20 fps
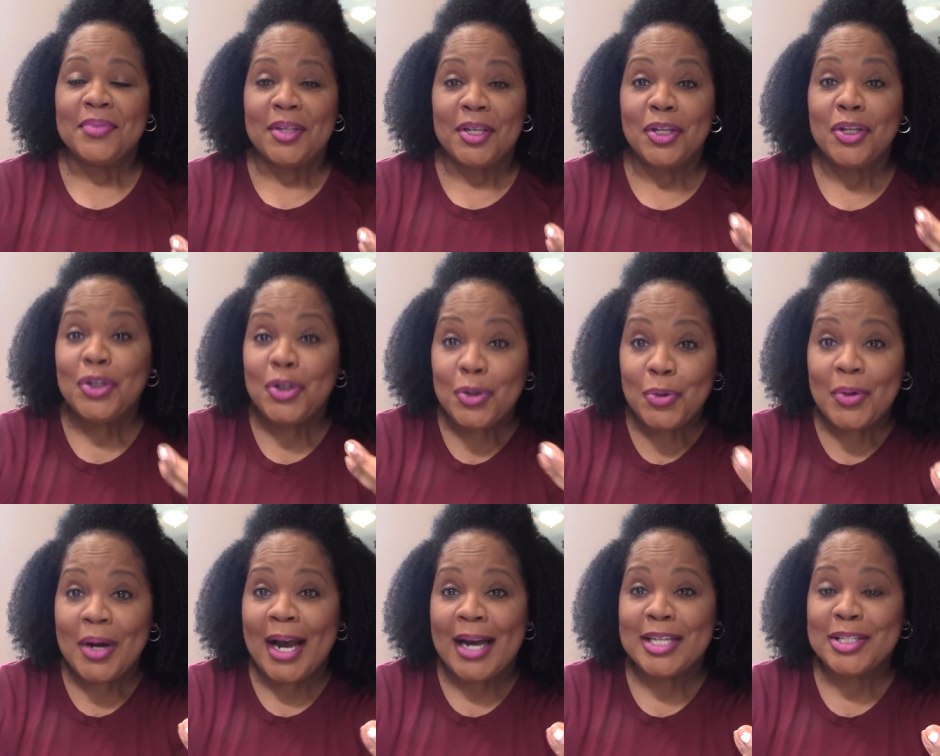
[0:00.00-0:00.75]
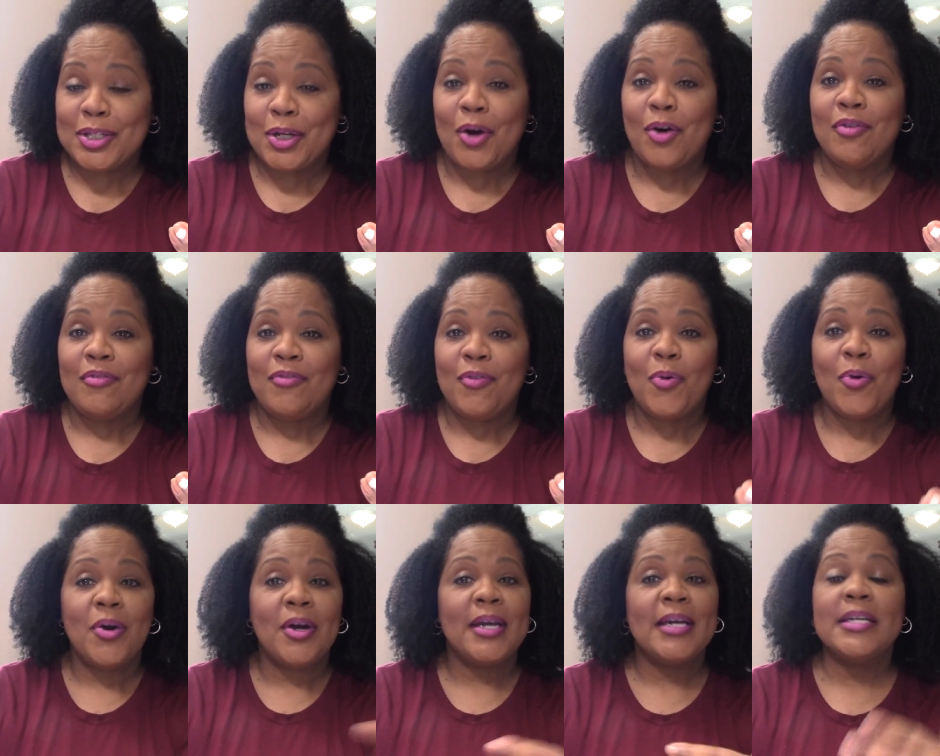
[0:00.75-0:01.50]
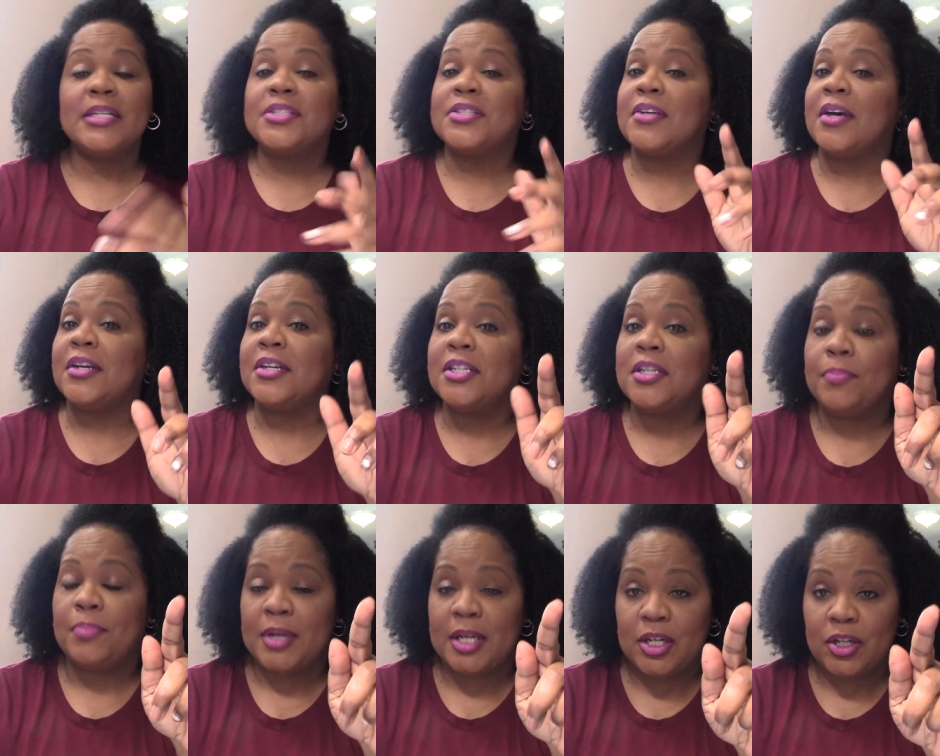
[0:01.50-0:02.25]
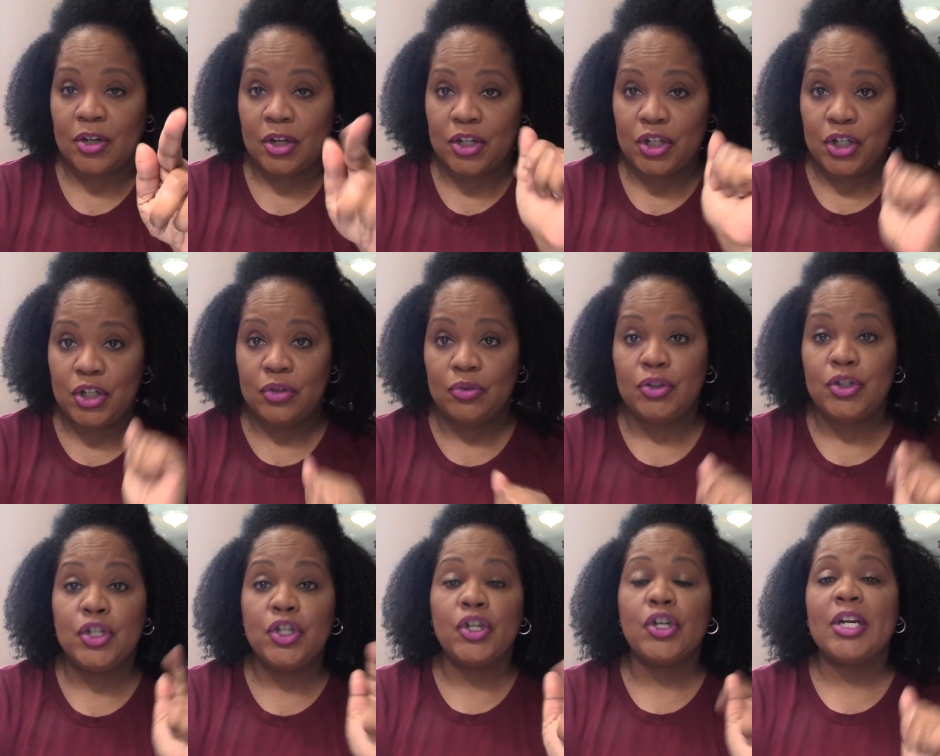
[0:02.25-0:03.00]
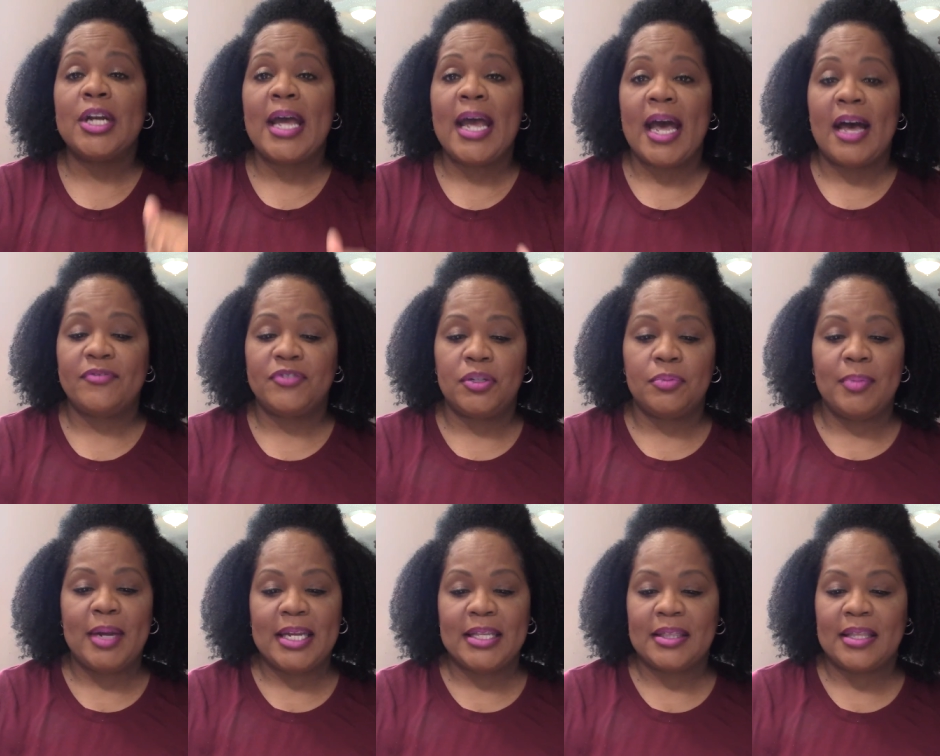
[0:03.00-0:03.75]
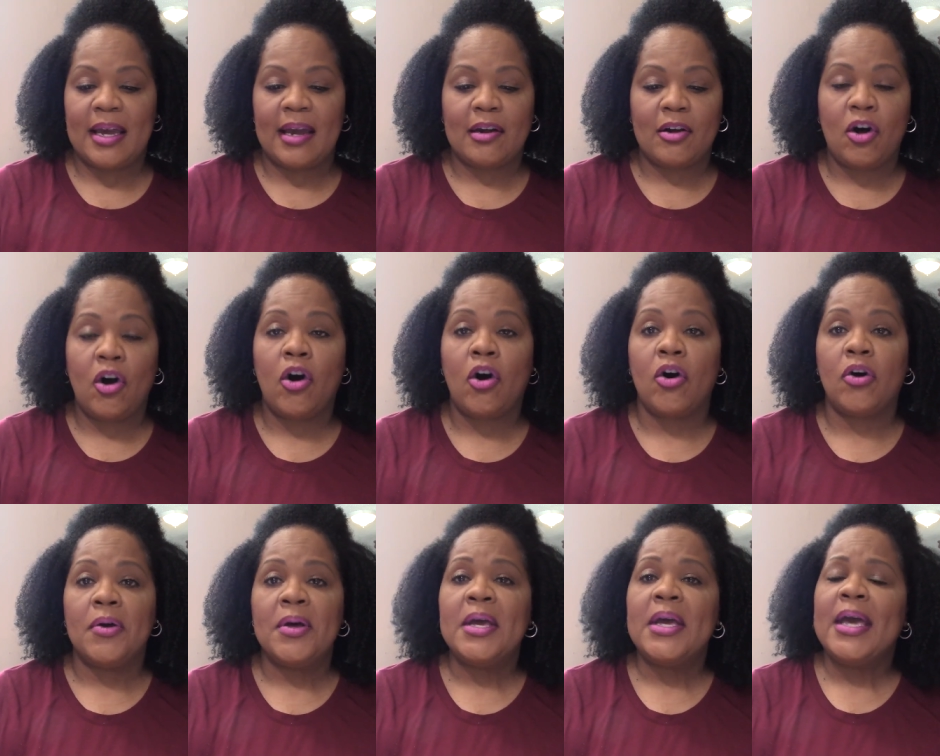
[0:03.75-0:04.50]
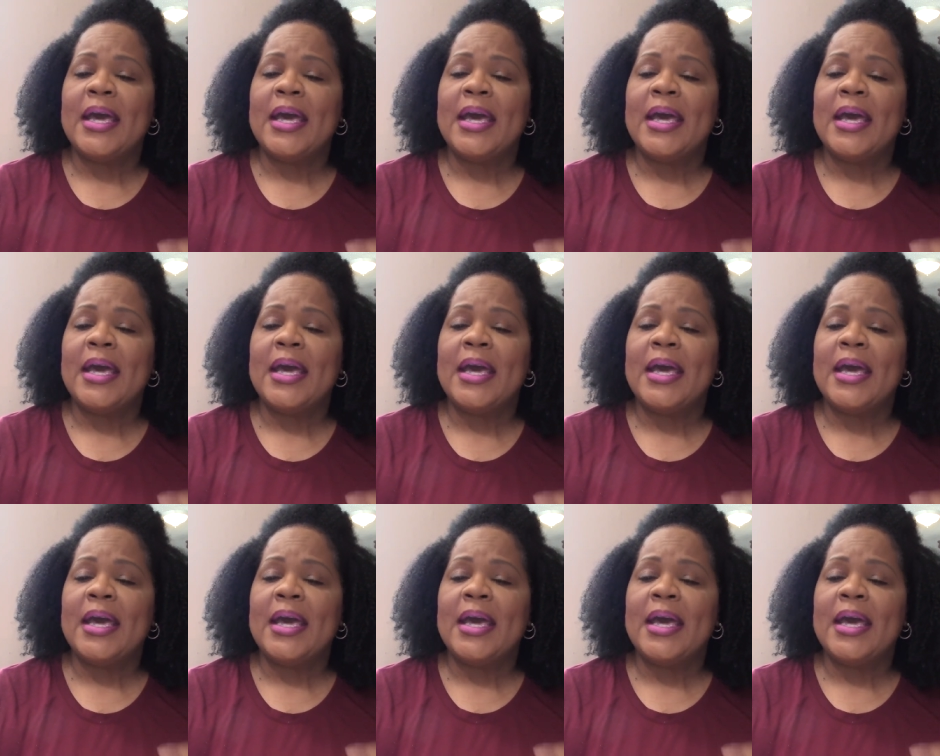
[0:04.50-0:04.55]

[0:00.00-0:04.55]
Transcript: you guys go for, it's going to depend on you. You're going to have to make that call.